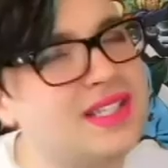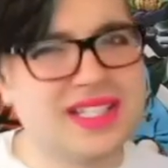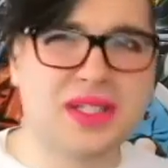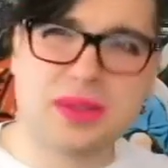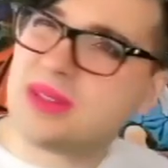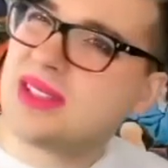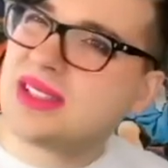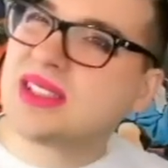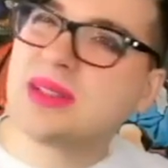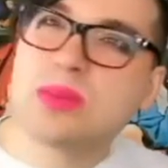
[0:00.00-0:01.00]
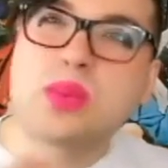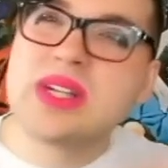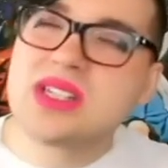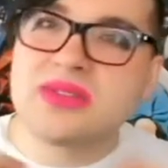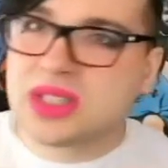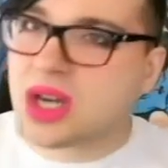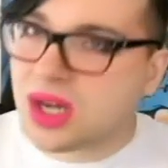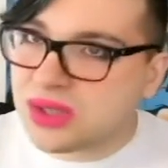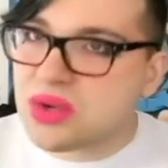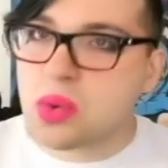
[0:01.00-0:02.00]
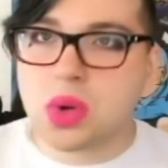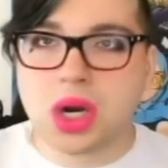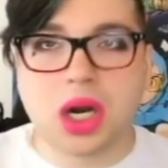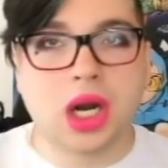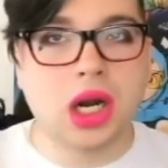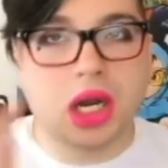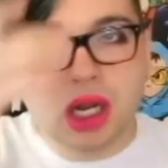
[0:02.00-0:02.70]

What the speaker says: did do a little weird of a contour.